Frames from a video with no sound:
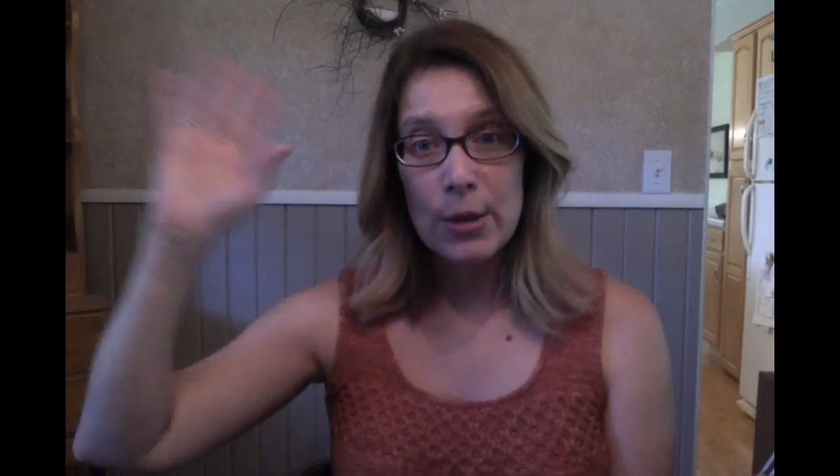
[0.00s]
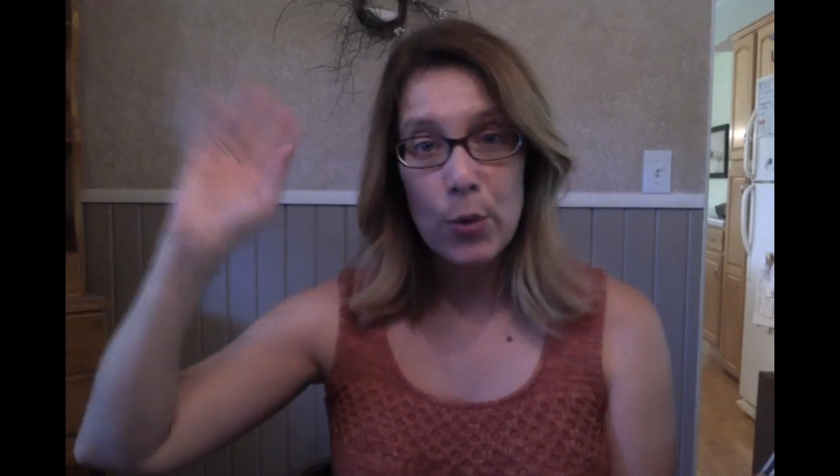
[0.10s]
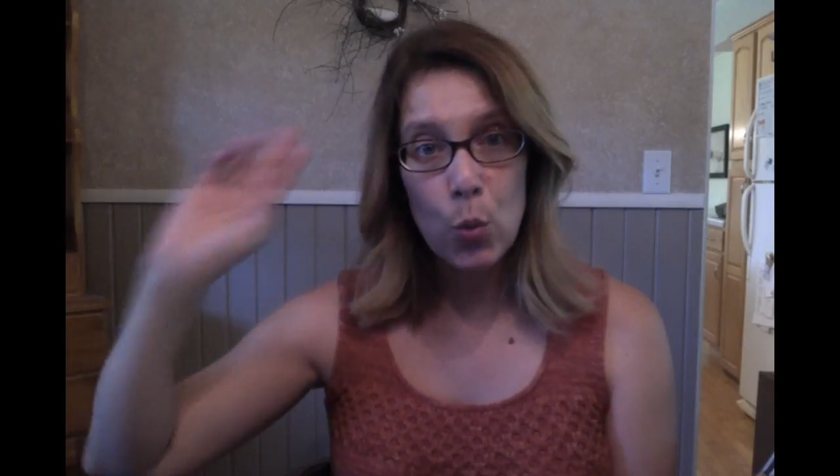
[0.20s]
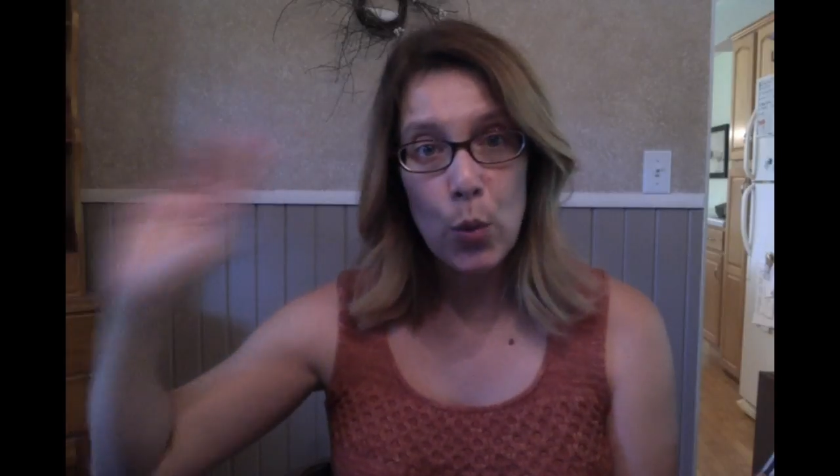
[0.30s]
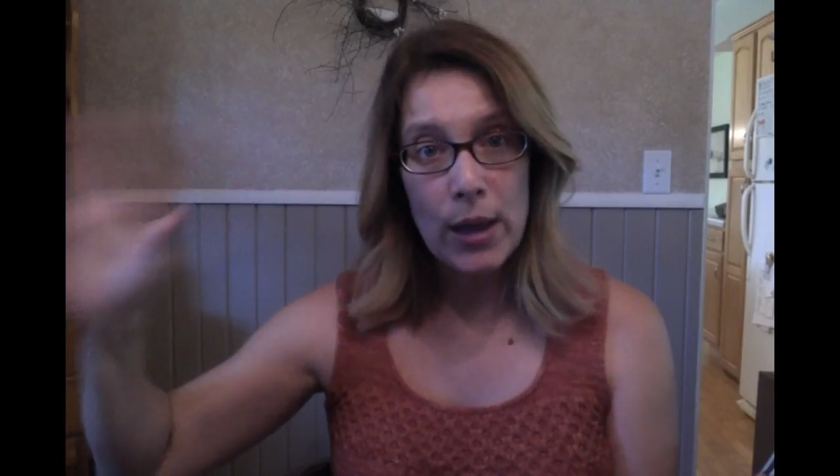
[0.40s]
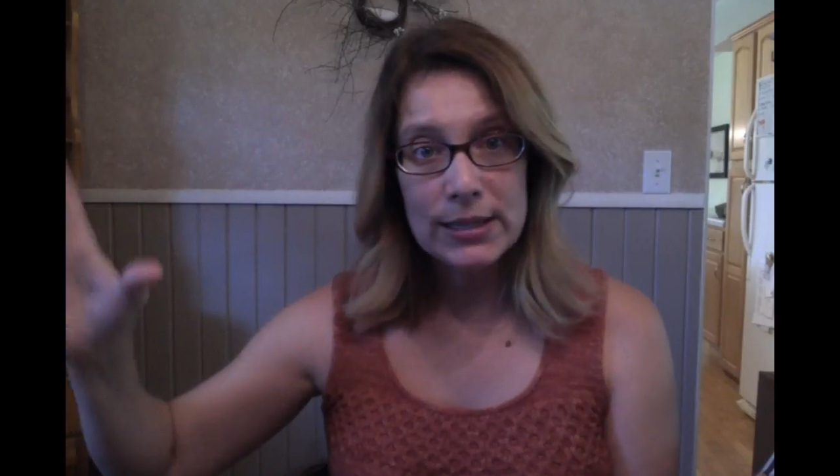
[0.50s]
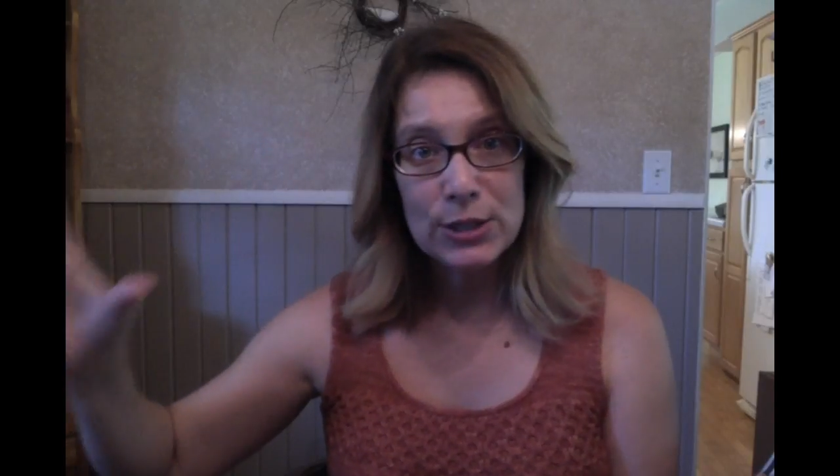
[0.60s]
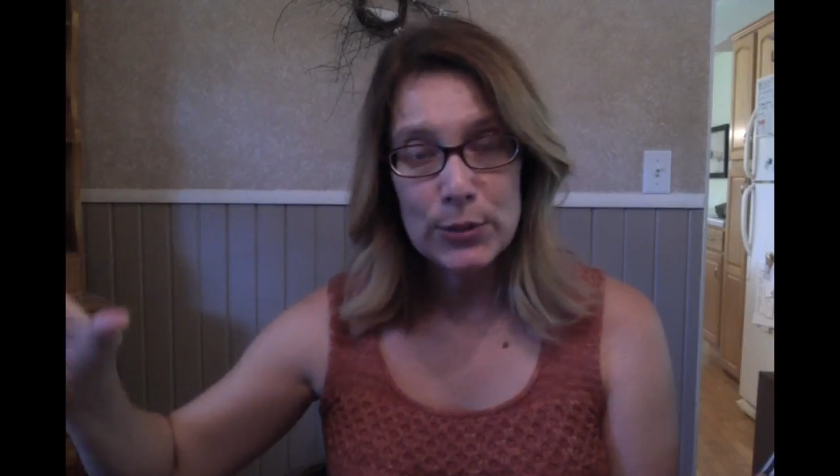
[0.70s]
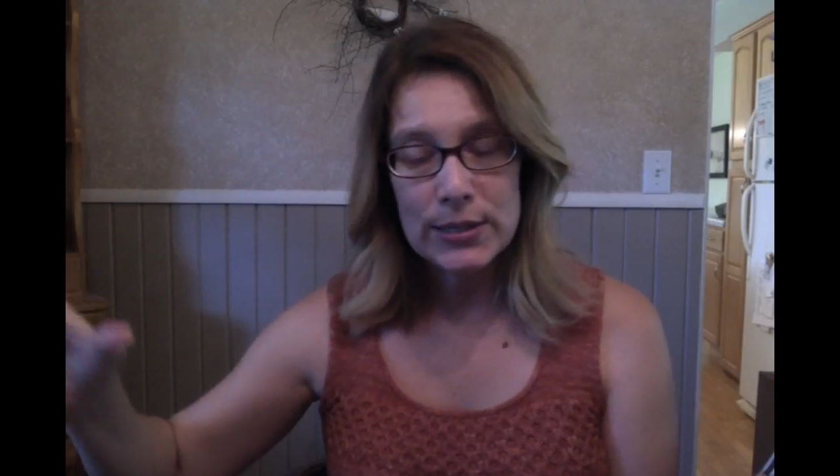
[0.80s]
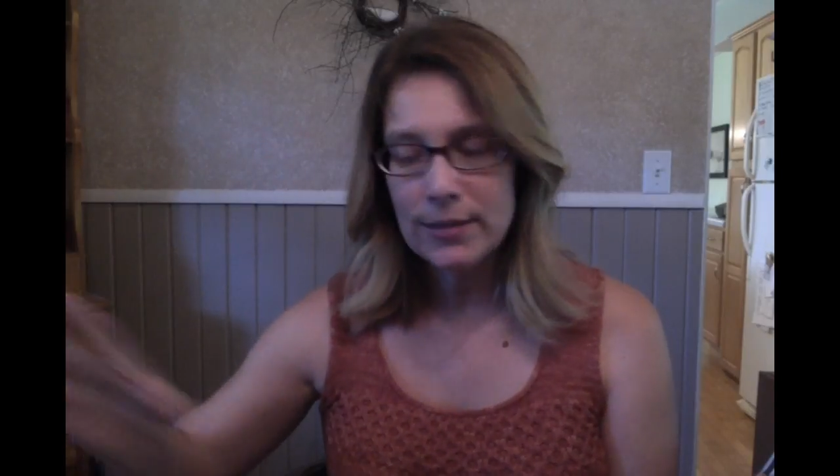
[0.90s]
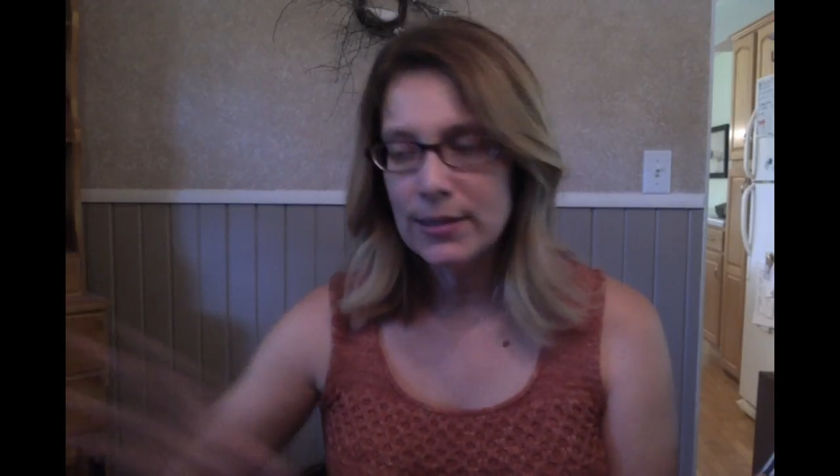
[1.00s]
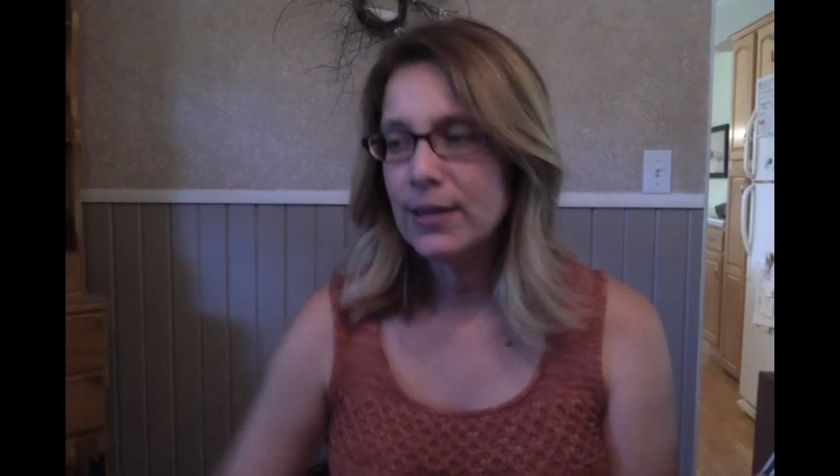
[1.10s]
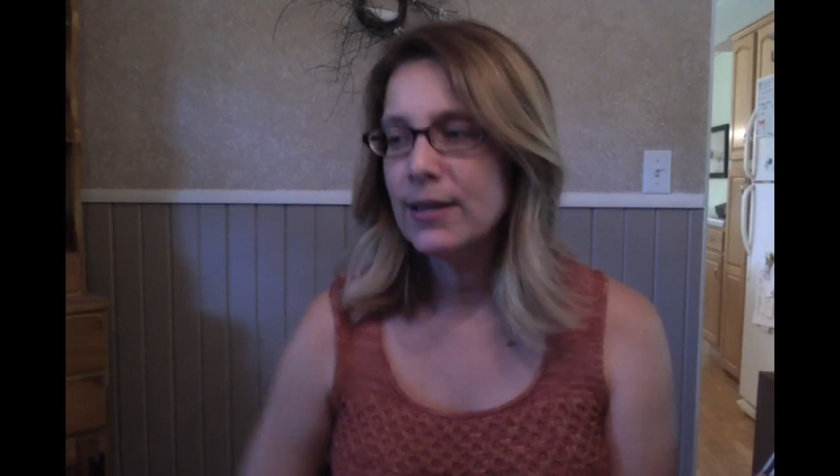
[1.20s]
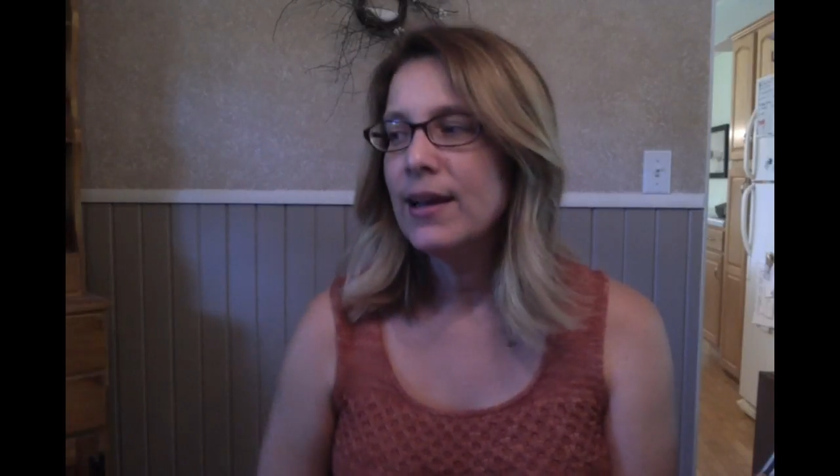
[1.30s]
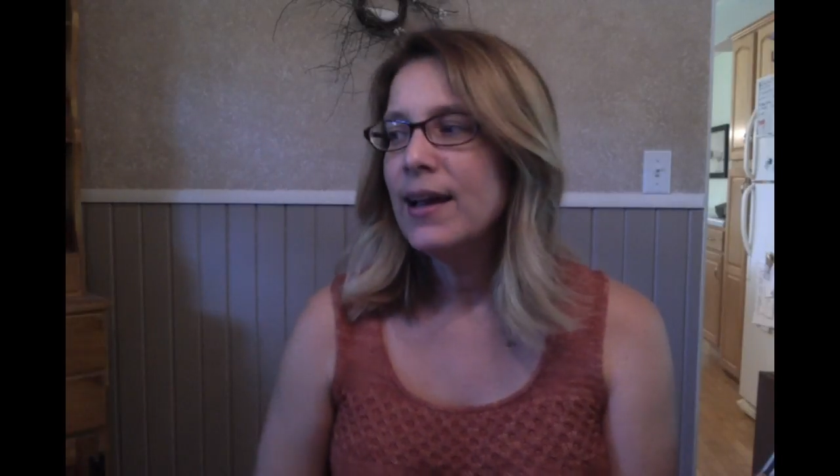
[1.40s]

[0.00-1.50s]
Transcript: were well into adulthood.